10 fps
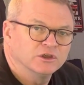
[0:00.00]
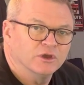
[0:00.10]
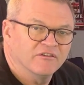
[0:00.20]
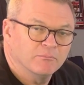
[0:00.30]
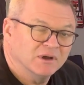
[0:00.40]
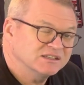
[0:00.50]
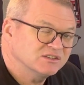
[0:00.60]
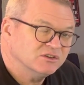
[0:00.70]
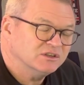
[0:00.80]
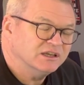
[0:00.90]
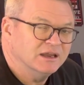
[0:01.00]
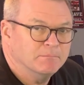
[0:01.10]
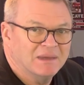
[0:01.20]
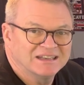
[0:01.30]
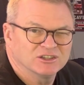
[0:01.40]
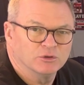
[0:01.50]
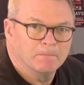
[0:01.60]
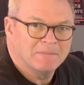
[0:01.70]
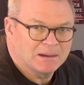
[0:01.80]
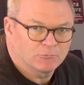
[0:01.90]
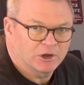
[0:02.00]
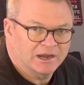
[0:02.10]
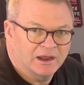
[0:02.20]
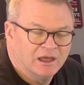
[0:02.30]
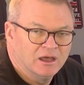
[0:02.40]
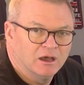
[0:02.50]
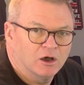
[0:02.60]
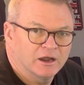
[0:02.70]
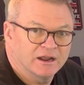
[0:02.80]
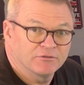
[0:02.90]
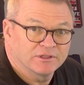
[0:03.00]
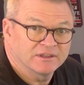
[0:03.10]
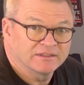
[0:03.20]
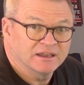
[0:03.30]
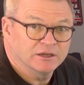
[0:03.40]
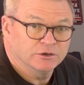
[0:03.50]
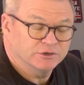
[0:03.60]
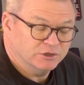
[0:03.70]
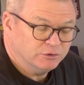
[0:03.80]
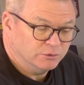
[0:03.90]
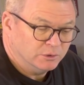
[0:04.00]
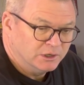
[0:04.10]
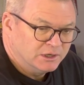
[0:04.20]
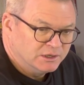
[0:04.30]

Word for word: you have muscle and mental memory on everything that you do.